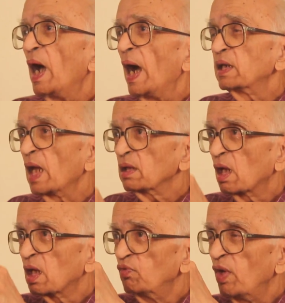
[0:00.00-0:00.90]
Attack
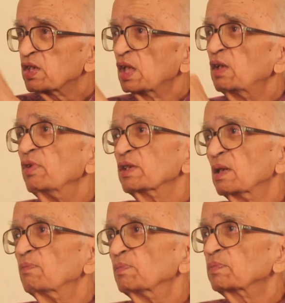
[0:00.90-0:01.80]
the conventional
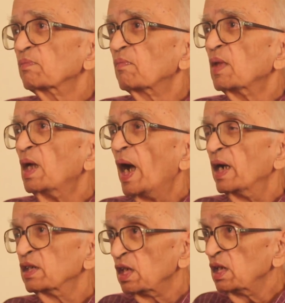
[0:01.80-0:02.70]
wisdom.
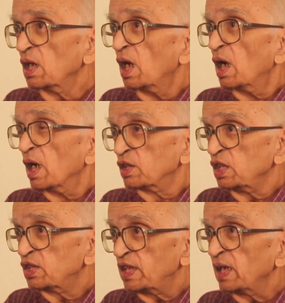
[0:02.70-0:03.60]
And she
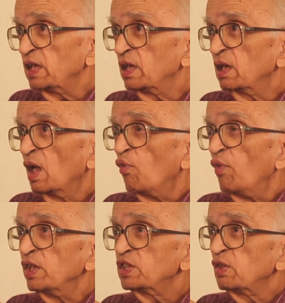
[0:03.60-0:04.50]
said it
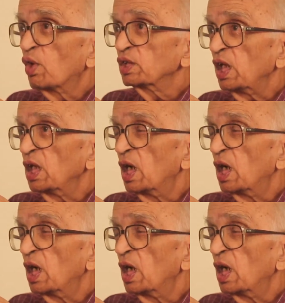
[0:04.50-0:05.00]
when she was